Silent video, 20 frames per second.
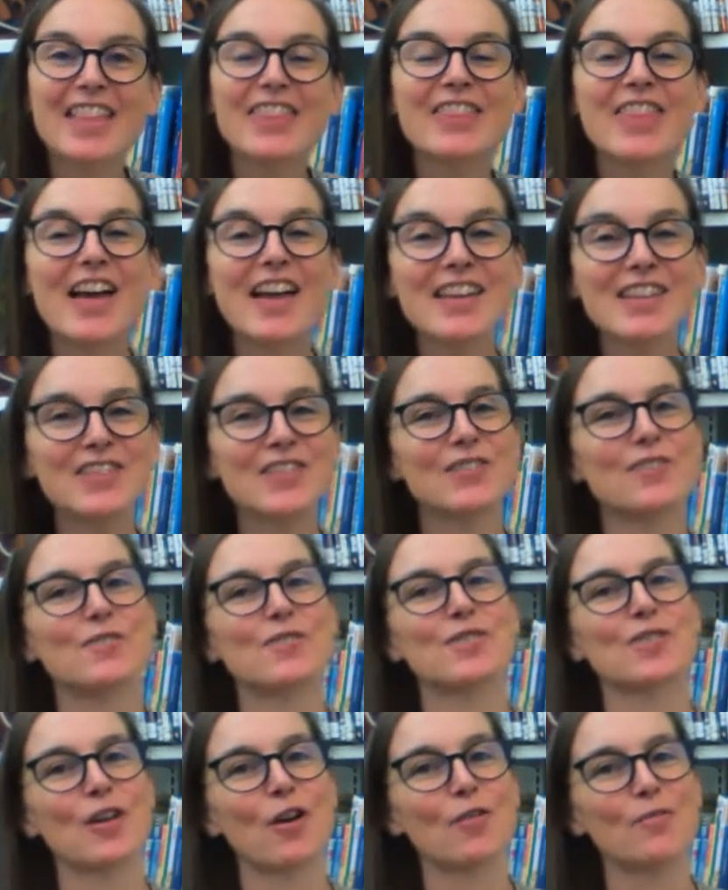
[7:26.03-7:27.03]
Thank you
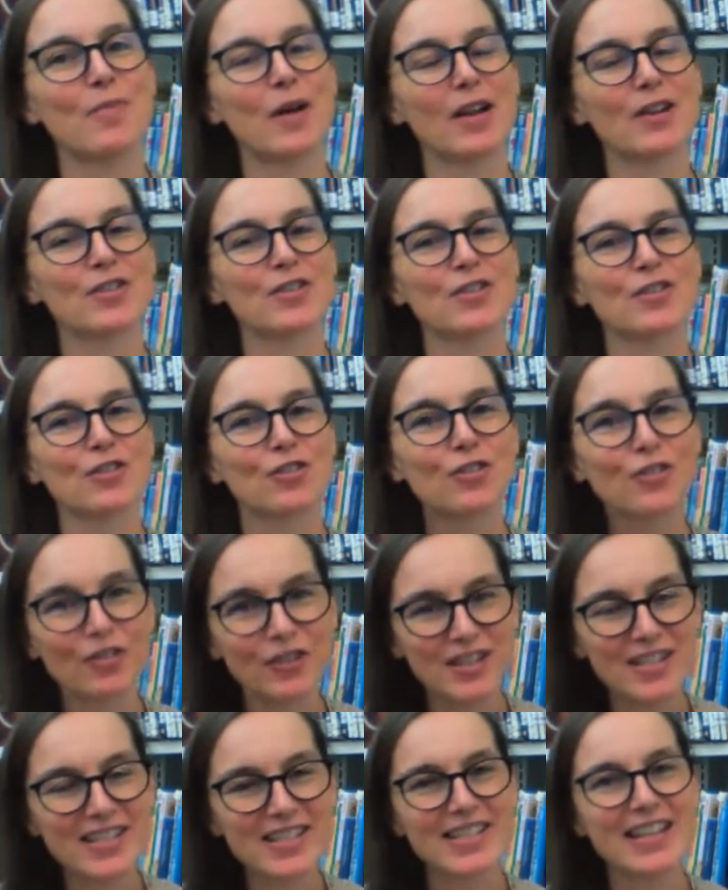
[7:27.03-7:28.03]
so much to
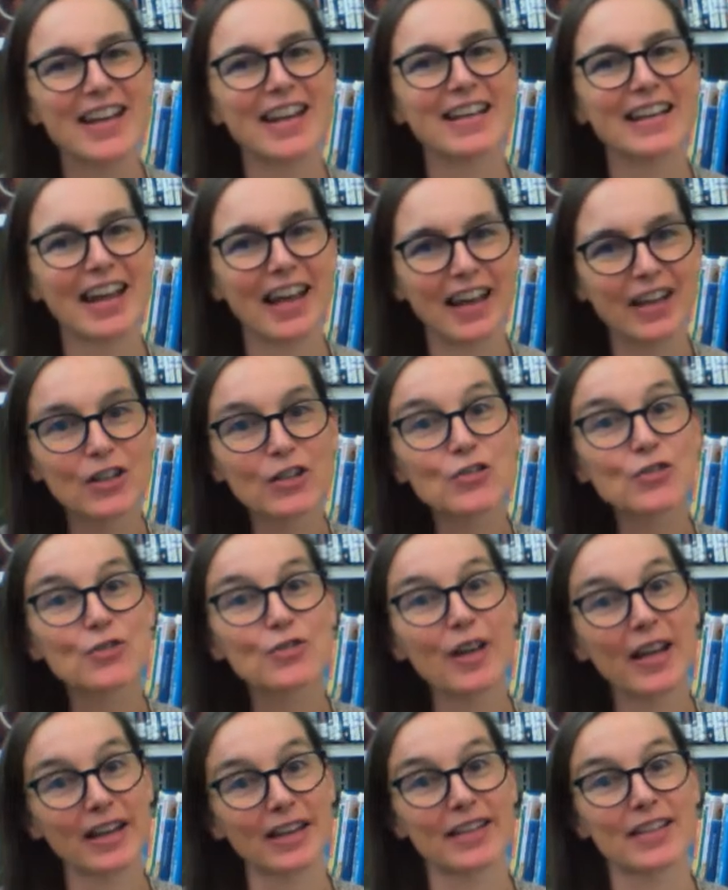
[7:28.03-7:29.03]
Chris and
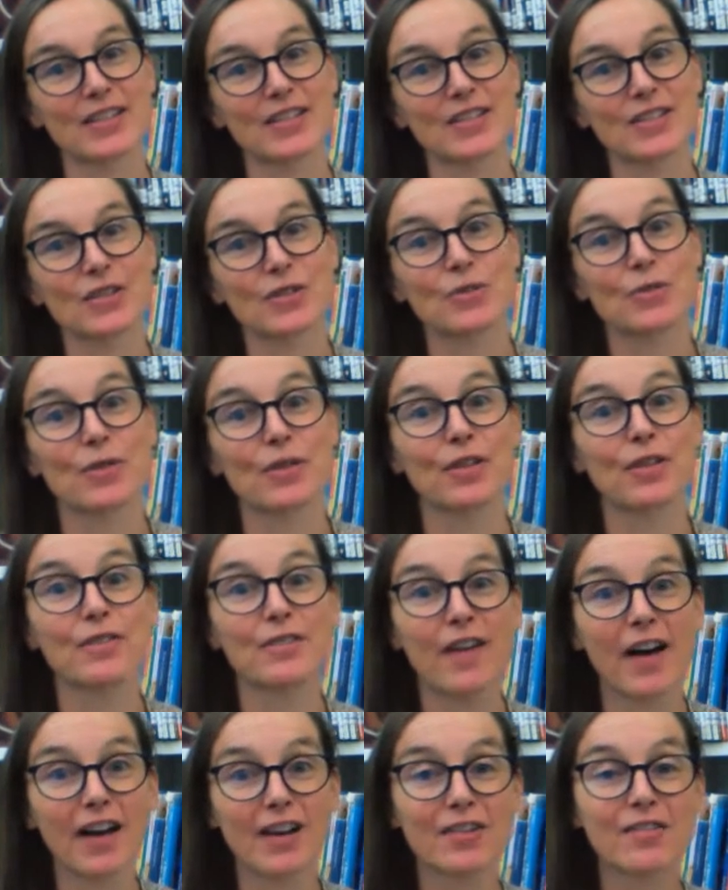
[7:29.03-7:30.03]
Andrew Hennis, who are the
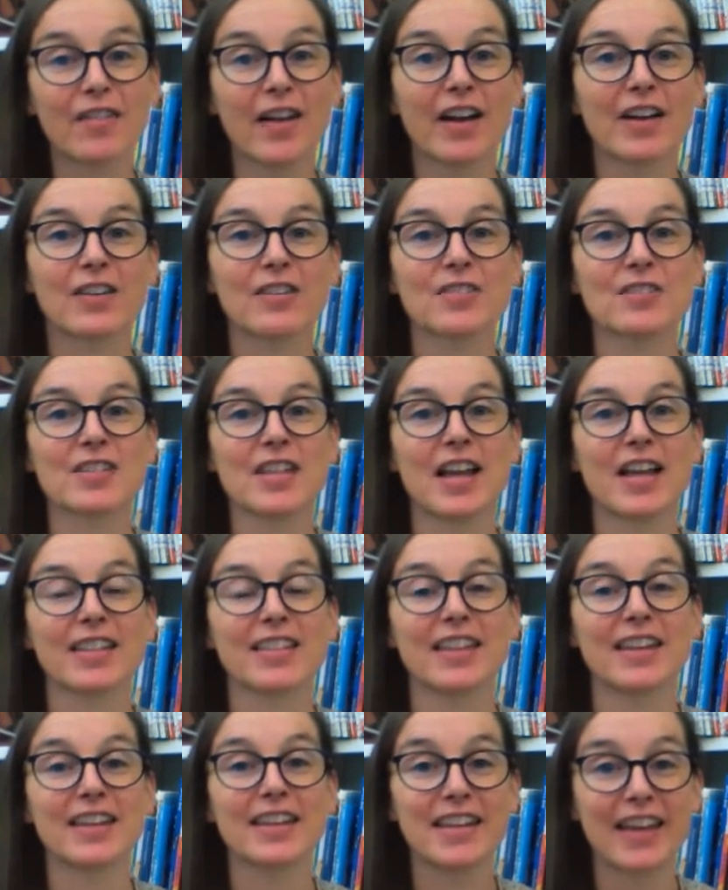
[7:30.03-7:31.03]
firefighters
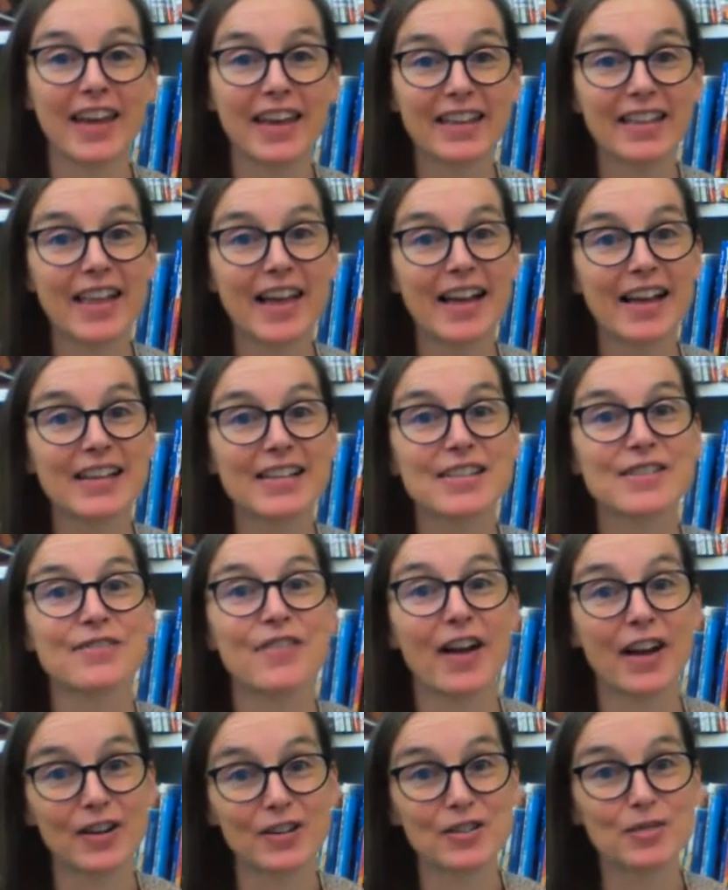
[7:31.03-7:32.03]
at the Galax
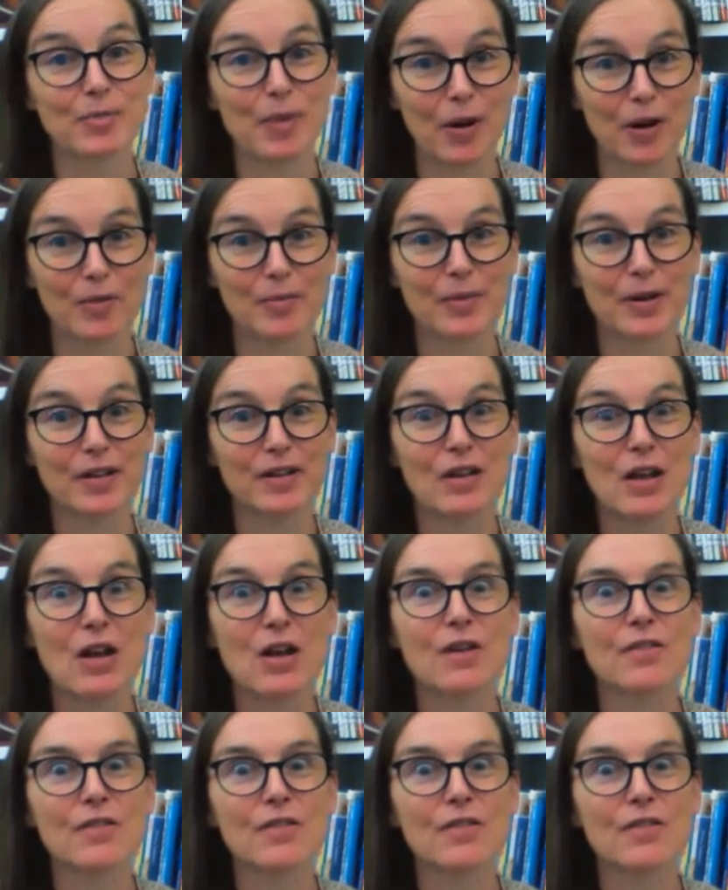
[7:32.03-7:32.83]
Fire Department,